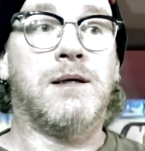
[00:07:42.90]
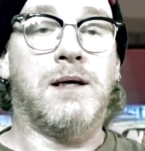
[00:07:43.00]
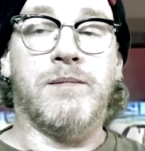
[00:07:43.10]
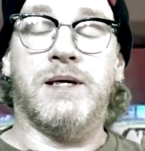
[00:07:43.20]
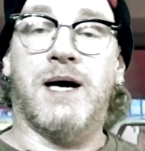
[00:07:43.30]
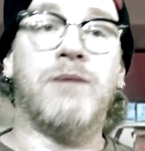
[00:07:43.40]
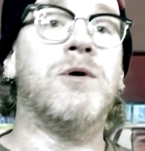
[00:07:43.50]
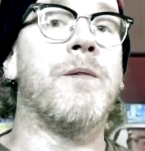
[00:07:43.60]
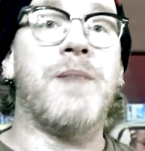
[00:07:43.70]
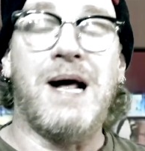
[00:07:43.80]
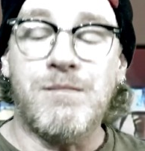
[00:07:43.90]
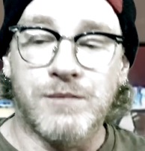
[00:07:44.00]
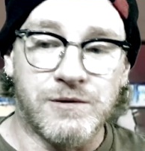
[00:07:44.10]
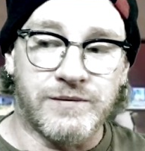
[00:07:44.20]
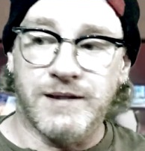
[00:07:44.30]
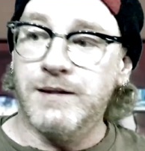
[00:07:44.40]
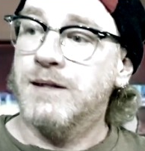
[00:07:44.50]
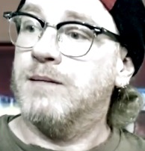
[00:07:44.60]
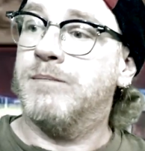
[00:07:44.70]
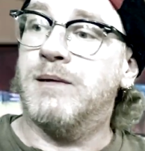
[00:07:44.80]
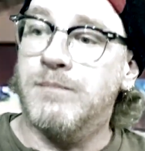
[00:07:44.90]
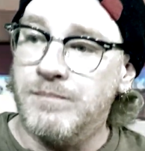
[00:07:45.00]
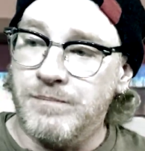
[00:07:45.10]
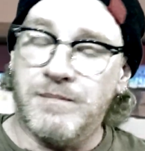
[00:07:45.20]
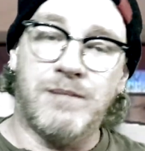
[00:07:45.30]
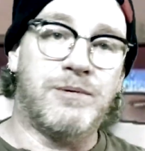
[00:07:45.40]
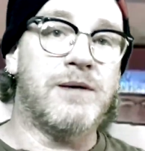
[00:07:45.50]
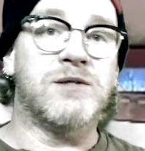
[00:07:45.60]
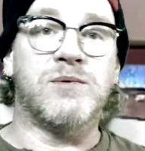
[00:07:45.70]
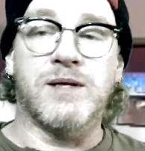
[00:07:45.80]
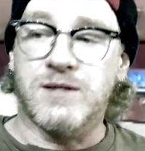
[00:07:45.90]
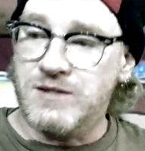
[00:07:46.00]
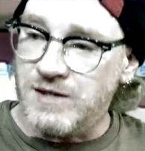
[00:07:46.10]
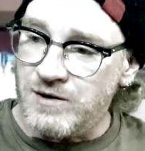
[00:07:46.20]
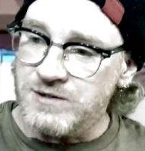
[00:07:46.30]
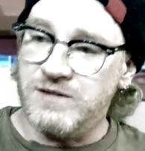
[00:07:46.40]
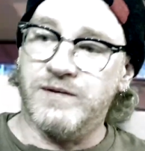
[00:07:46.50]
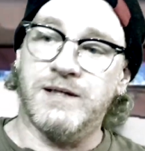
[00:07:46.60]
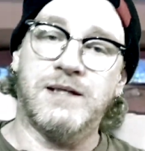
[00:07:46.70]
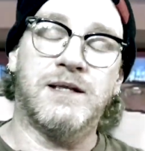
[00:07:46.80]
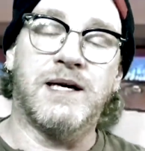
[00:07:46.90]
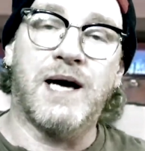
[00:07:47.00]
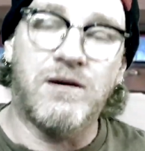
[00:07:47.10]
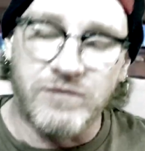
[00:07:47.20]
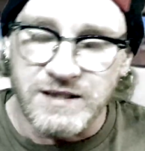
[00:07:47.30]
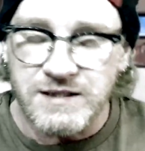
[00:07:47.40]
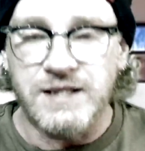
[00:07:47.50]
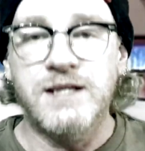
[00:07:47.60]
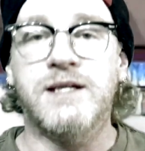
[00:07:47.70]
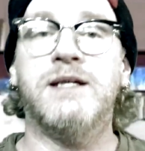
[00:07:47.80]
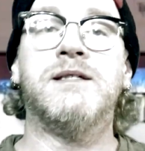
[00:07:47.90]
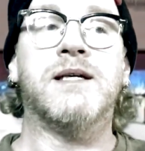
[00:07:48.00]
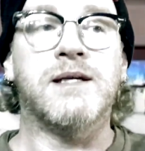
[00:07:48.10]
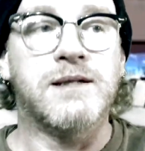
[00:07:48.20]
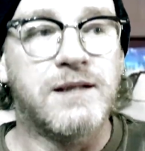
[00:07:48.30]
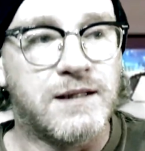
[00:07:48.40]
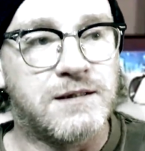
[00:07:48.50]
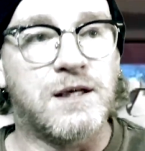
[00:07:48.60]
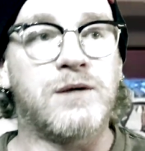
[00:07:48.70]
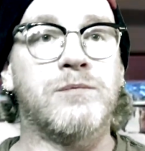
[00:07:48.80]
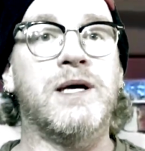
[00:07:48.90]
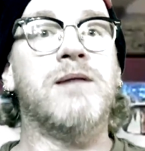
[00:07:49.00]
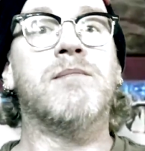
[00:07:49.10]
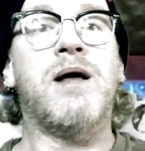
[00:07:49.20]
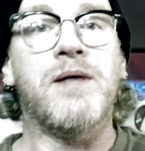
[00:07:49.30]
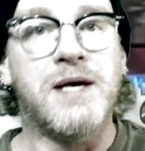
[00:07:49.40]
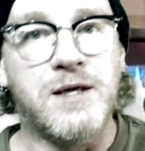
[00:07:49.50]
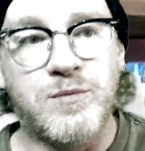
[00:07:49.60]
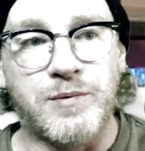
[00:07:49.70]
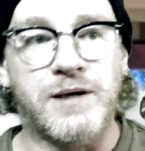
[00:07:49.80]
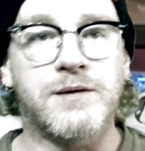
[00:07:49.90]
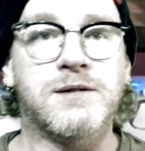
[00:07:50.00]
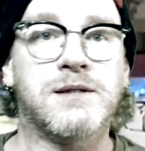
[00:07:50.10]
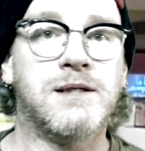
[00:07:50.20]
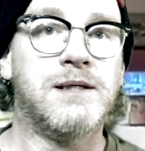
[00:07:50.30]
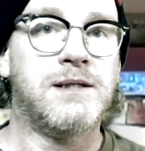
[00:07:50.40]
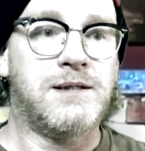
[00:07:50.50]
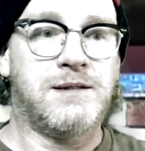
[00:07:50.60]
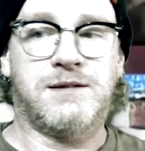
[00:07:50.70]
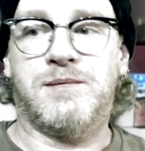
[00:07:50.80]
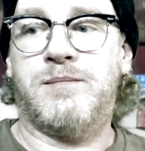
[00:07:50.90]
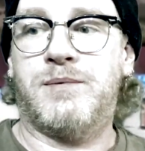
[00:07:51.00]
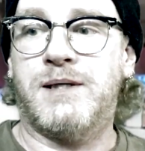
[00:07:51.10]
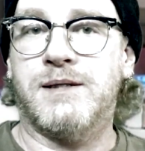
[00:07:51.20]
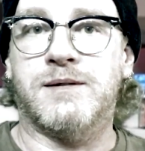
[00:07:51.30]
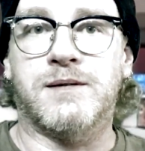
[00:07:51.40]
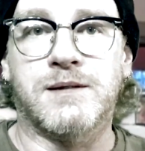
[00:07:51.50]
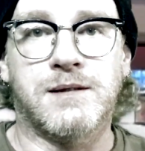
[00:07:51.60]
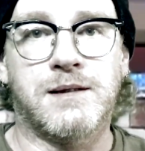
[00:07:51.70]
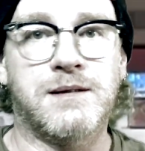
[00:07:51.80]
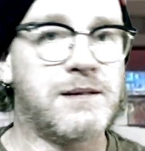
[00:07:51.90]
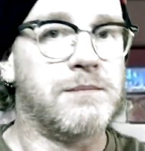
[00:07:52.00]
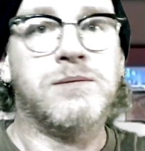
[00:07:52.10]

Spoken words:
I mean, I wrote that movie, but my brother's one of the stars of it. And like every scene he's in, it's like written by the Heath brothers. It's my brother. I love